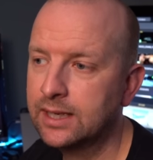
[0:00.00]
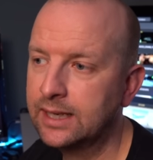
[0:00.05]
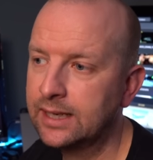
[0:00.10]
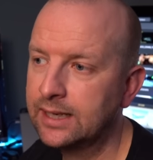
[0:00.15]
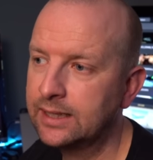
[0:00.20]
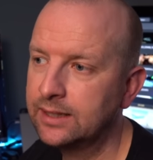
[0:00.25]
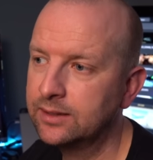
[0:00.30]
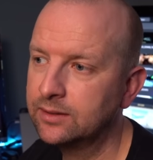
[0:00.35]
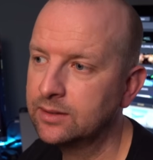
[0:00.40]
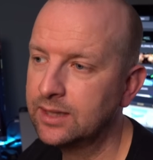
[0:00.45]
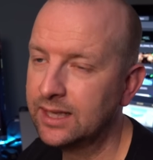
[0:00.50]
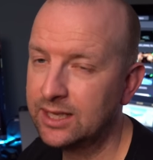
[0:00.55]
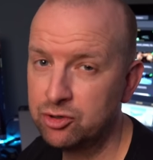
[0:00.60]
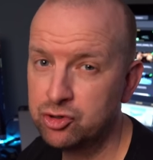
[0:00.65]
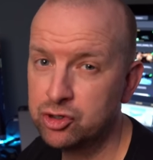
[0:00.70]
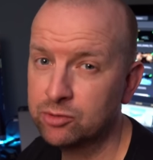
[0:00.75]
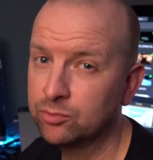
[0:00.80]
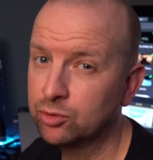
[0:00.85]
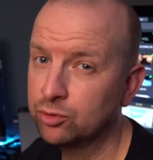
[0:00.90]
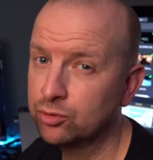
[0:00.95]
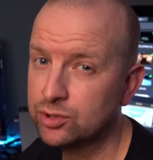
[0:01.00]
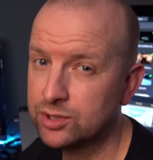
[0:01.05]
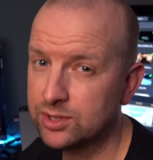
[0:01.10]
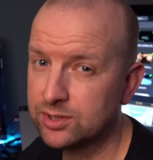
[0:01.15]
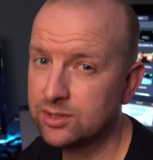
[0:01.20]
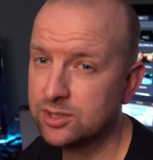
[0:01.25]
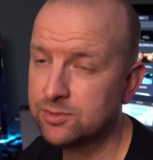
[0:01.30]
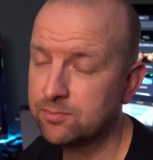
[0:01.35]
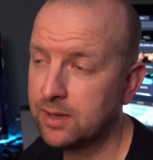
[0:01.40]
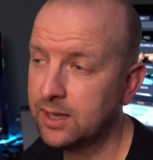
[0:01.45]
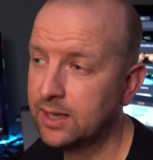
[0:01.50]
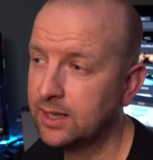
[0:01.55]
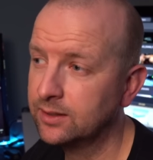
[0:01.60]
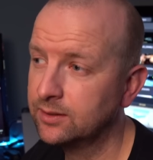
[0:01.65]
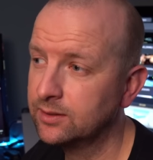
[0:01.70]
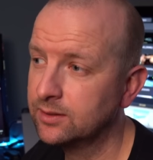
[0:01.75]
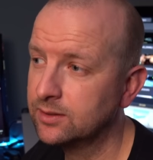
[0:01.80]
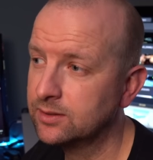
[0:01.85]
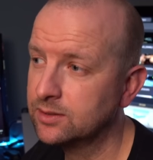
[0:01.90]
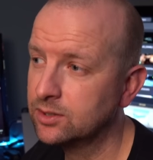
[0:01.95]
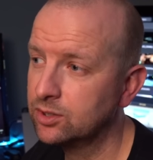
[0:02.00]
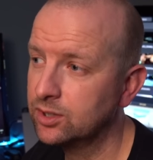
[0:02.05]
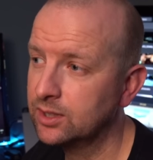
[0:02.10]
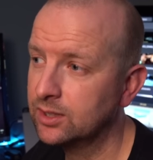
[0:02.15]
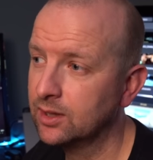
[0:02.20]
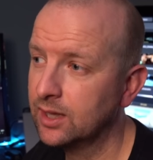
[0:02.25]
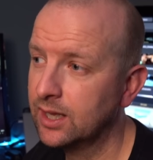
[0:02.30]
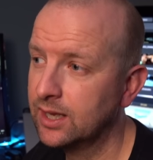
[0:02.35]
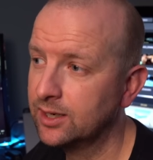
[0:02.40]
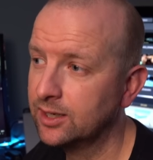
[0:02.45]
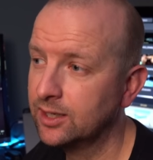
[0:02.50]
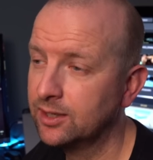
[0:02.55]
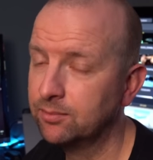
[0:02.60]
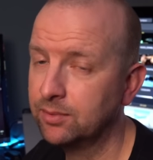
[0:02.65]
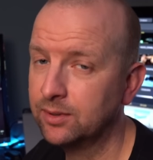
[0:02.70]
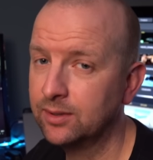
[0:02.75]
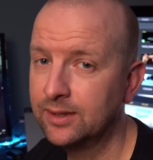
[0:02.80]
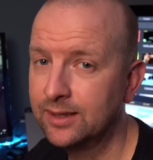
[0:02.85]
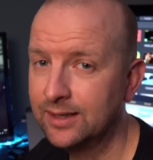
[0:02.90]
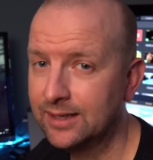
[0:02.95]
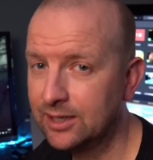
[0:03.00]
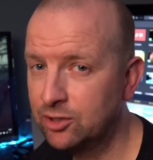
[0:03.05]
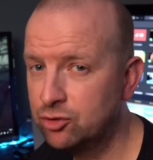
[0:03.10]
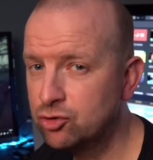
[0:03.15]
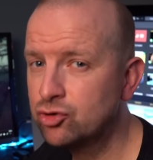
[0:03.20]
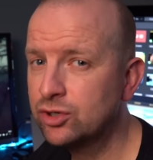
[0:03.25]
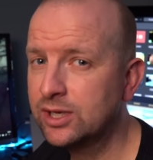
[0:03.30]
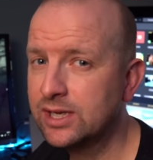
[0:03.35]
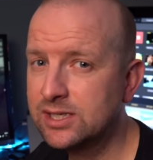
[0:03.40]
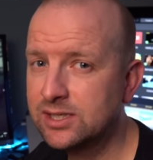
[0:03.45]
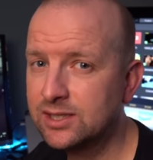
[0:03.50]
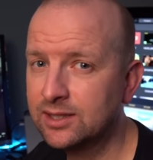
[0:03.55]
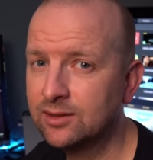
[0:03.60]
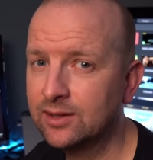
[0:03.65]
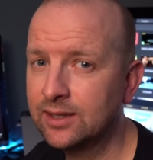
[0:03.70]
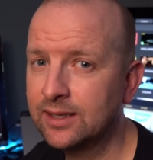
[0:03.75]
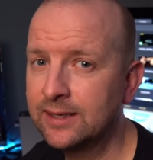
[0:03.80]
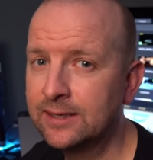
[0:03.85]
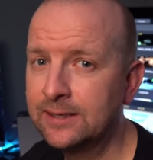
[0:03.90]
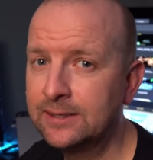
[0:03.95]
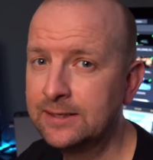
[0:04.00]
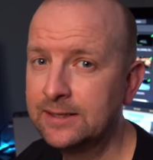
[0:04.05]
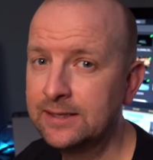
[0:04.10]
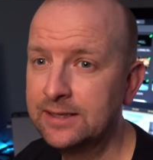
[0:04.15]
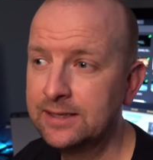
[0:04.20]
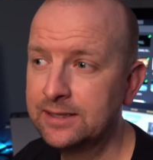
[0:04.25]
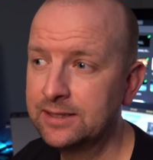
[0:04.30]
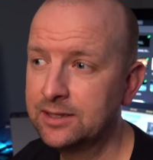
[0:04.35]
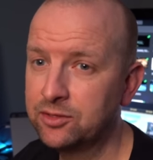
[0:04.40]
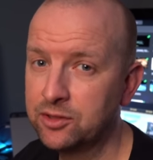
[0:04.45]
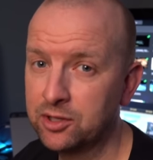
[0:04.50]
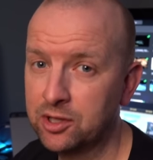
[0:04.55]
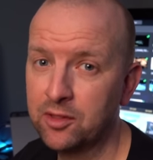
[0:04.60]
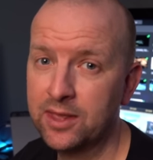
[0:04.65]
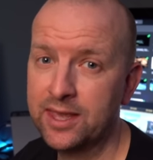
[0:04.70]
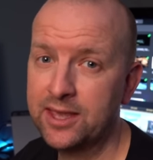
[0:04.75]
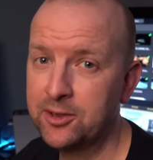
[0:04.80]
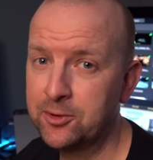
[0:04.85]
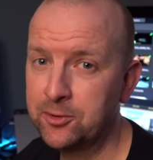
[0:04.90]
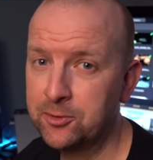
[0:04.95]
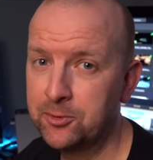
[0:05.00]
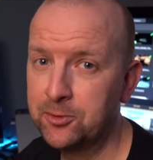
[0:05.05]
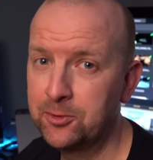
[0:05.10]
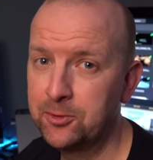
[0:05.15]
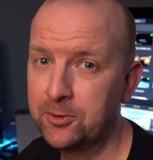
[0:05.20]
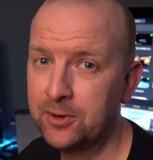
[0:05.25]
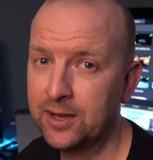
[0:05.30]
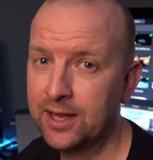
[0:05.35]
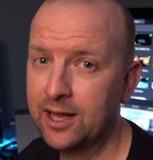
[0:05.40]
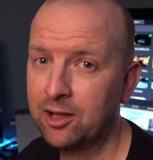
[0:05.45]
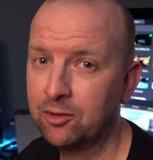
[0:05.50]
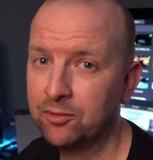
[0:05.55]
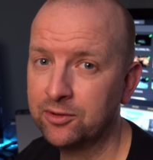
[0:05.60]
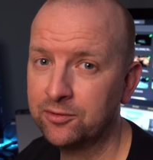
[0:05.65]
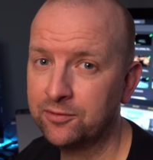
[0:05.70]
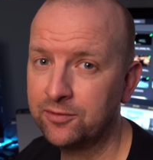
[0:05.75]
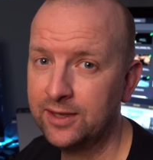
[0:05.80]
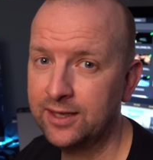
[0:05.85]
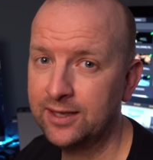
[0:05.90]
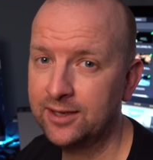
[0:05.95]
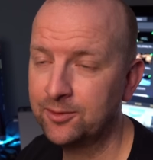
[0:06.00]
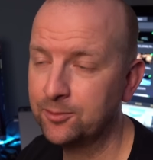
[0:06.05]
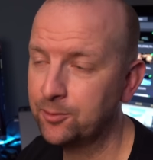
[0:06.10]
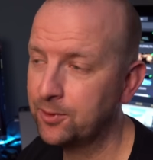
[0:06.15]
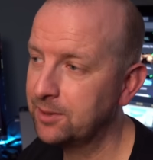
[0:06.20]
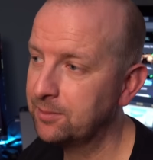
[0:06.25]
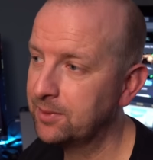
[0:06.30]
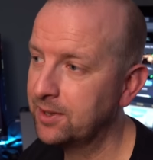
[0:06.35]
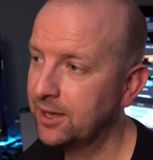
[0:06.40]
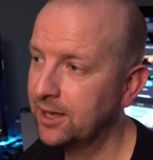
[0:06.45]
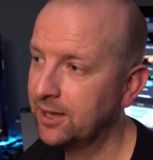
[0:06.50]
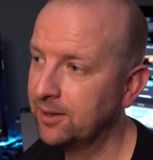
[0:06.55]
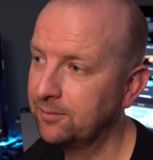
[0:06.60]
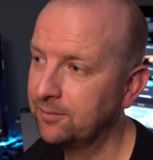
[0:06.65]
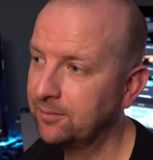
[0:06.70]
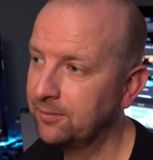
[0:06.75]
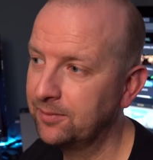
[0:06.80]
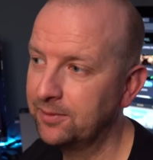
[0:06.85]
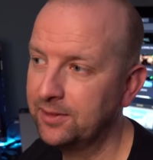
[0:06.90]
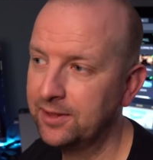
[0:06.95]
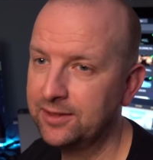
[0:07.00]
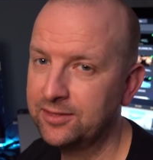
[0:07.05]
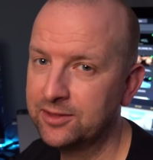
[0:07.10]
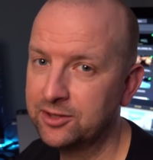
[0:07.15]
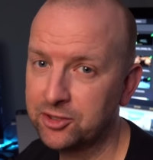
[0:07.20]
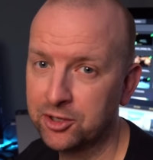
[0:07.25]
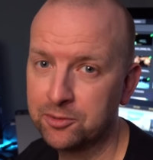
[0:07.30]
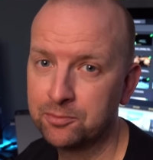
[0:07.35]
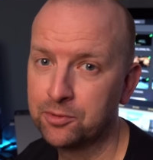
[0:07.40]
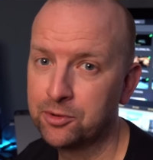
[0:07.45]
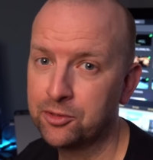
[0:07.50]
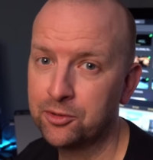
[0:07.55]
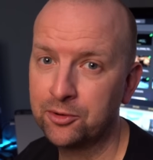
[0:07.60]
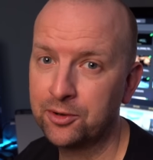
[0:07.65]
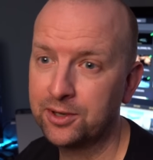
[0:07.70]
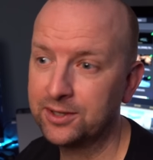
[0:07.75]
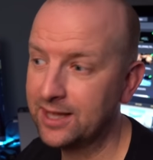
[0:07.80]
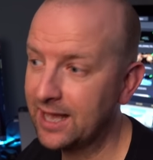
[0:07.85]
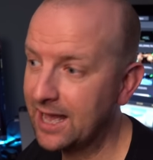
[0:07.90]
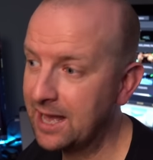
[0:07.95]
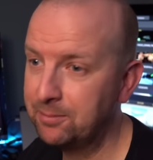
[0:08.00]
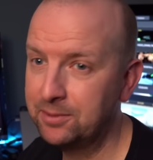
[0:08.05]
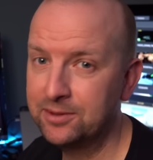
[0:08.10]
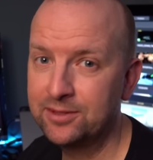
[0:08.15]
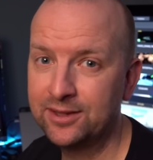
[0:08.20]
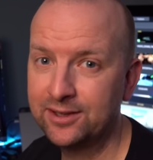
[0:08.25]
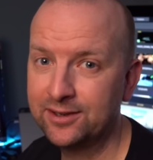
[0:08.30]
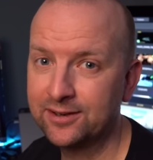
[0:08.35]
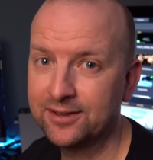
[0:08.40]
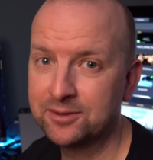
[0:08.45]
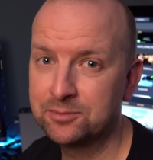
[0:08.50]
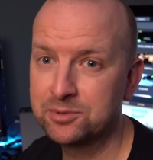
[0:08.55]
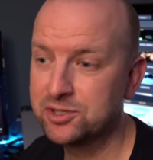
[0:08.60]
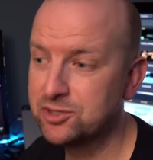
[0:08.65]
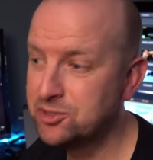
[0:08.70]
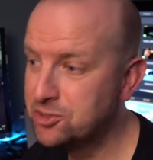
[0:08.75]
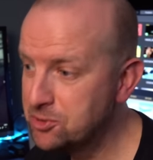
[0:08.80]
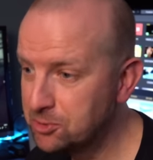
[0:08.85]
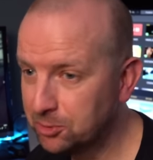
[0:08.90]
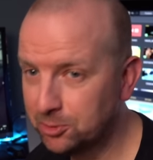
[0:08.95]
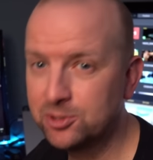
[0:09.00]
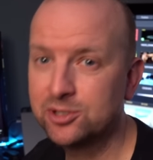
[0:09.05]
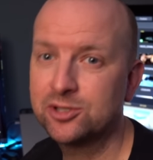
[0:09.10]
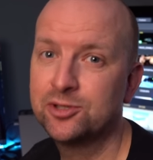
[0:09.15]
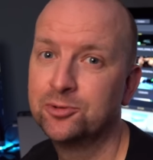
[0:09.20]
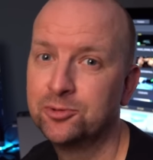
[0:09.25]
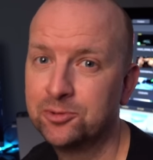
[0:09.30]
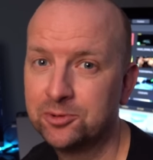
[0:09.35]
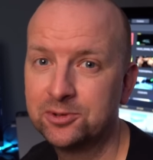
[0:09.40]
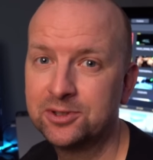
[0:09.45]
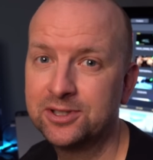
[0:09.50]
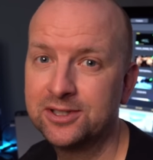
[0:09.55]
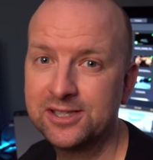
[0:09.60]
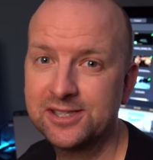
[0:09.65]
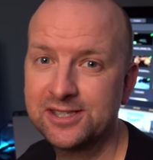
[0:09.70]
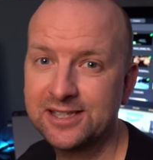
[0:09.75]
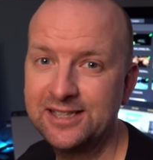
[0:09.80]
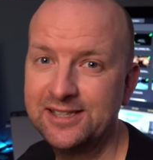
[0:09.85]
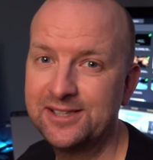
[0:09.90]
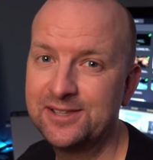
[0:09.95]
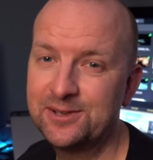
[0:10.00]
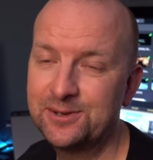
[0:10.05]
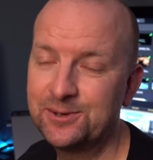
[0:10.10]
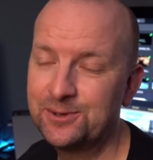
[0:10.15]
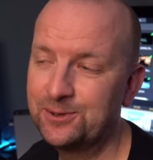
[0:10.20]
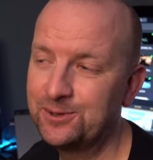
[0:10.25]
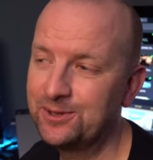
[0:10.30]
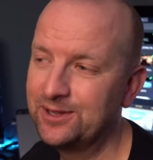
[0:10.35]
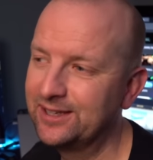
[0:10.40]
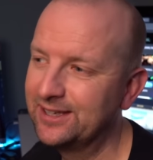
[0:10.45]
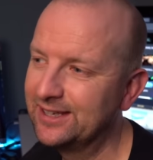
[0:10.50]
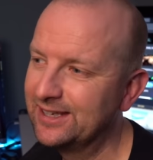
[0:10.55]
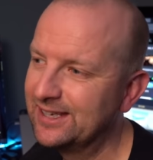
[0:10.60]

and Tyndrum looked just as bad as Crianlarich, but interestingly, the Glencoe at Alton webcam, the turbo thaw had happened there. There was no snow at the side of the road.